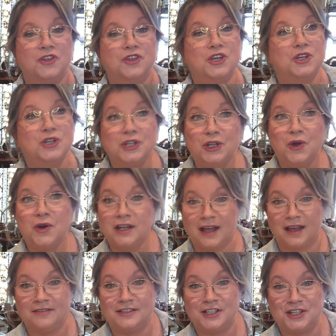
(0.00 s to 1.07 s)
the good Lord
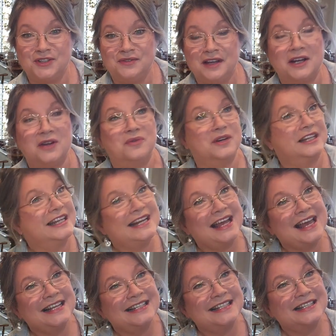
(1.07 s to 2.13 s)
loves you, and he really
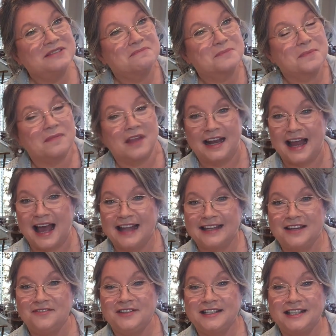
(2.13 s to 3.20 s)
does. And I
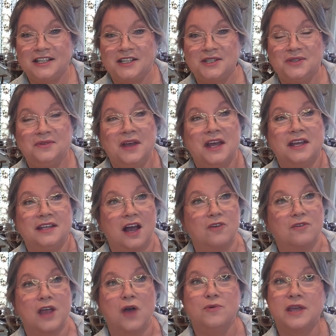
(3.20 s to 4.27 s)
love you too.
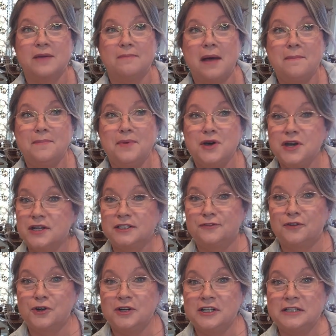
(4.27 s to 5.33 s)
Y'all go get my books
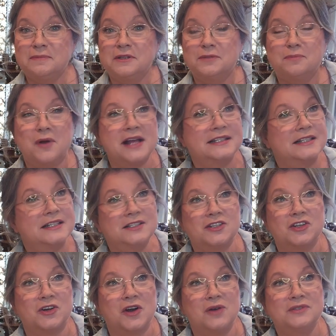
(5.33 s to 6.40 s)
for Christmas presents.
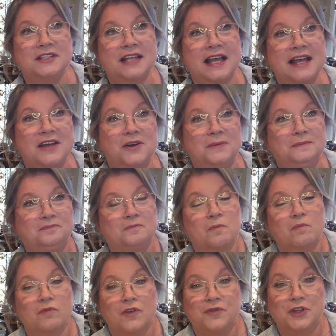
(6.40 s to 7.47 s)
They're on sale.
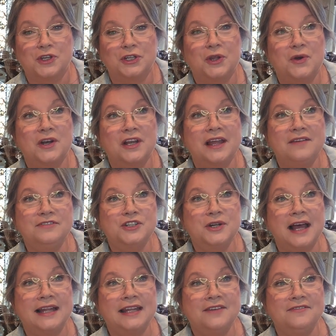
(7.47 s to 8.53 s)
The good Lord loves you,
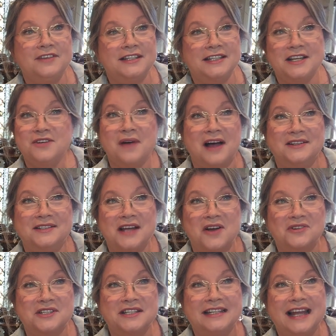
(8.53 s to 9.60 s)
and I love you too. I'll
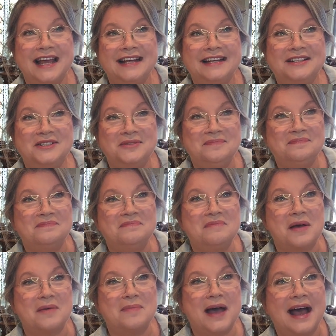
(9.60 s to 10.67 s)
talk to you later.
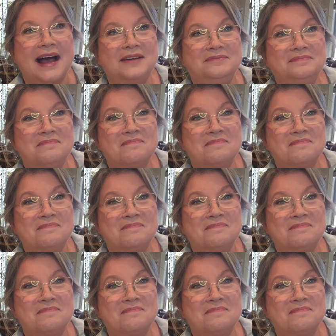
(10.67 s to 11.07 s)
Bye-bye.